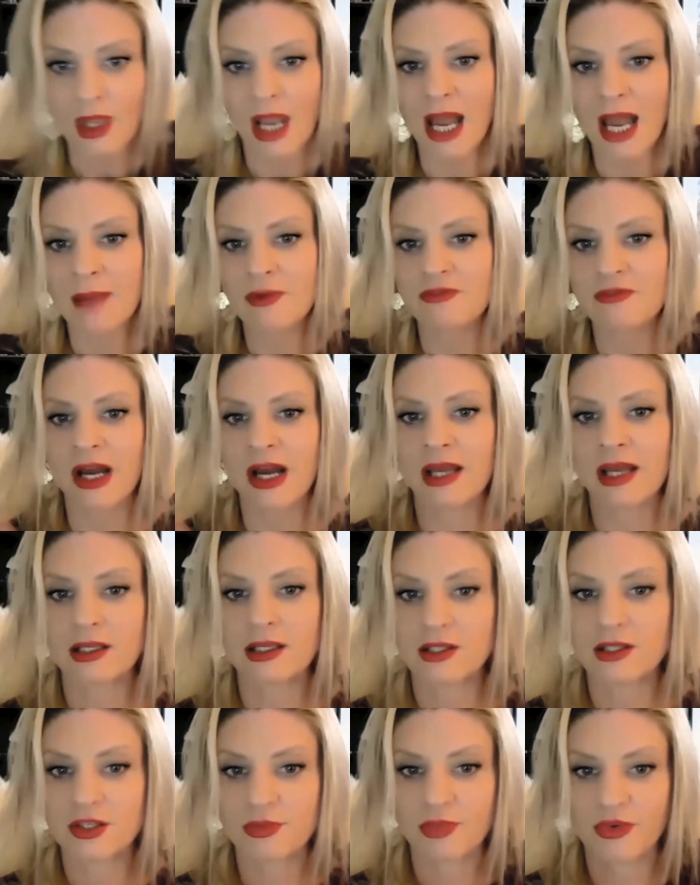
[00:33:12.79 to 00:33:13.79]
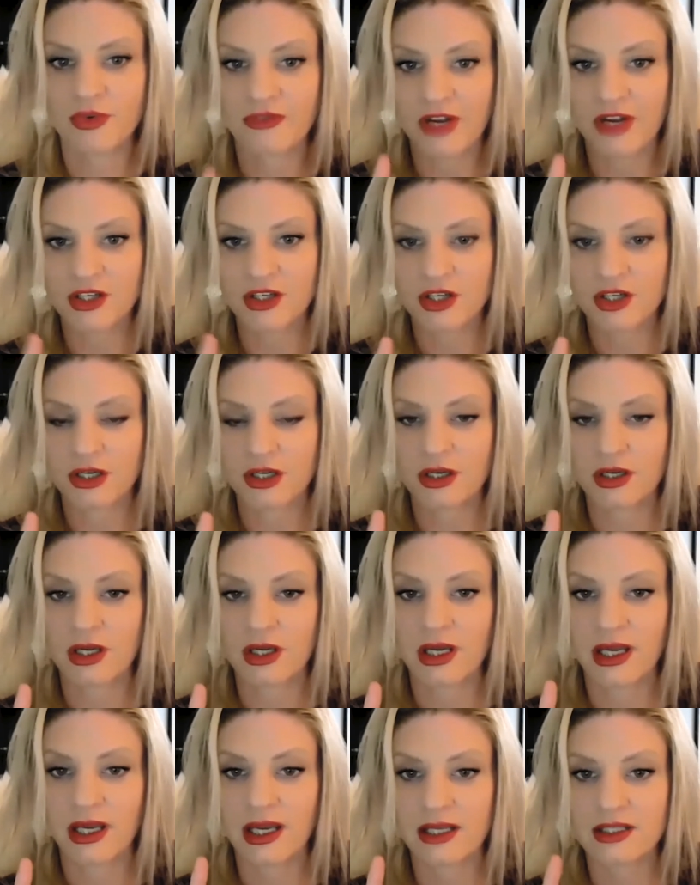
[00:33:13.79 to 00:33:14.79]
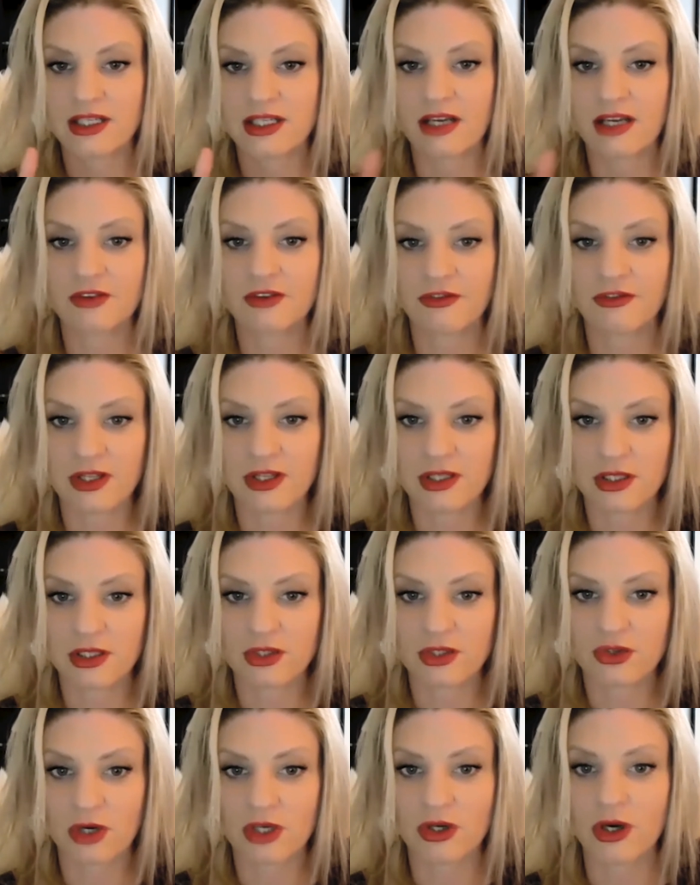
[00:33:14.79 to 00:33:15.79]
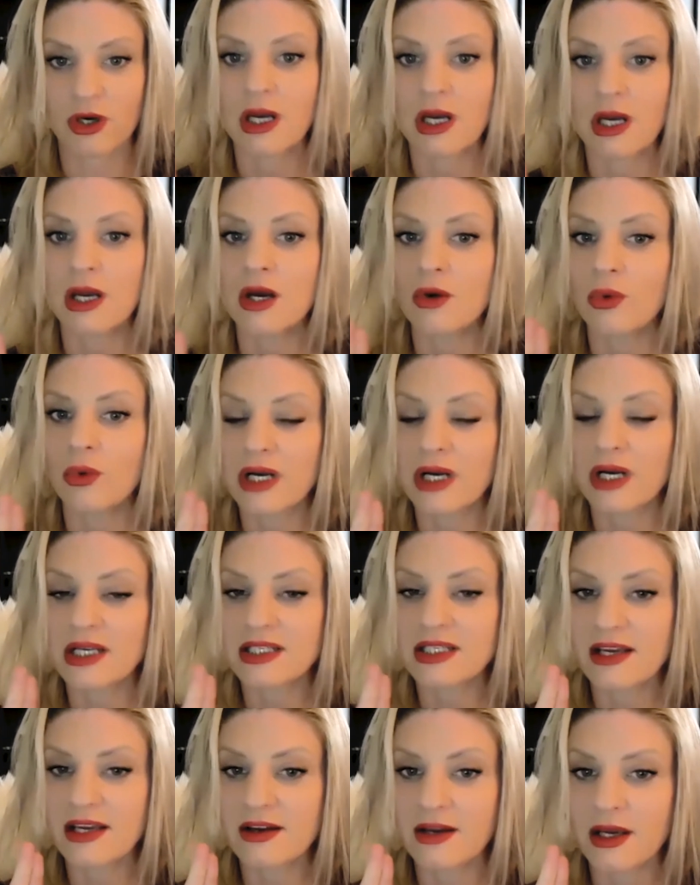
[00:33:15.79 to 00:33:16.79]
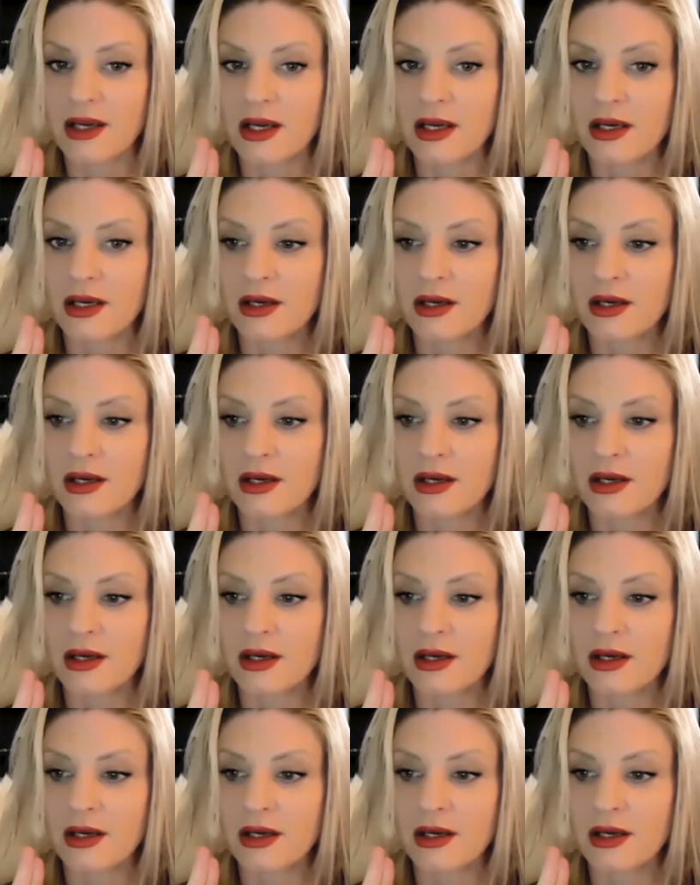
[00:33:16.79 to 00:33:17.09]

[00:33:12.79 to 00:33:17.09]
I'm a violence prevention and self-defense instructor. When I say